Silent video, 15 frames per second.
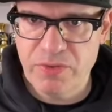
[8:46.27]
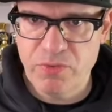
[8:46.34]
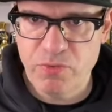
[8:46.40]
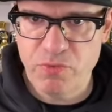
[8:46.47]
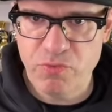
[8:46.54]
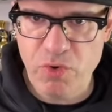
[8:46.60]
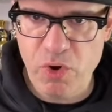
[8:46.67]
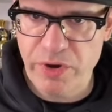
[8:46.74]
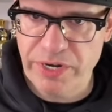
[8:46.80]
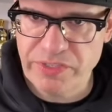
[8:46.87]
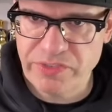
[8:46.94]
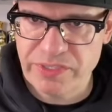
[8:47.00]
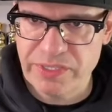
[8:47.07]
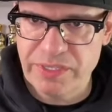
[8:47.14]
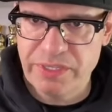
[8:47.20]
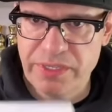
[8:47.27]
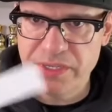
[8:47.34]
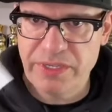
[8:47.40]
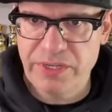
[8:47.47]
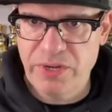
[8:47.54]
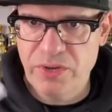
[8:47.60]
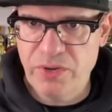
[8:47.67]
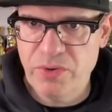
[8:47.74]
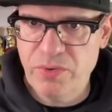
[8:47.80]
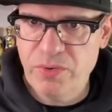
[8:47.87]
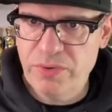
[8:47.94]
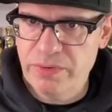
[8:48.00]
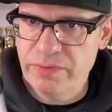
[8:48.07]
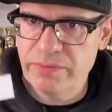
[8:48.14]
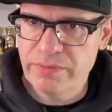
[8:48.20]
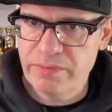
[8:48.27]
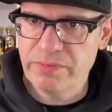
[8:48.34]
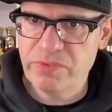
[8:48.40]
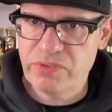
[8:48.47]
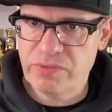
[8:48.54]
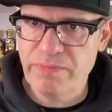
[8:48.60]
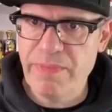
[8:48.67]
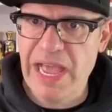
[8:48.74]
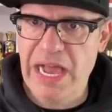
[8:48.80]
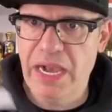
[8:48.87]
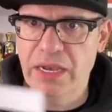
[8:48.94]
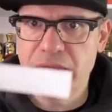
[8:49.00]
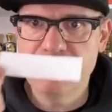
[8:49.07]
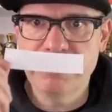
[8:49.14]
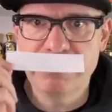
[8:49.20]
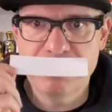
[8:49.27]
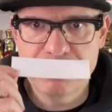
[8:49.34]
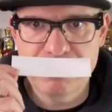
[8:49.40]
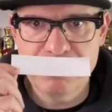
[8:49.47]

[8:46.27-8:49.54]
forest, you know, smell.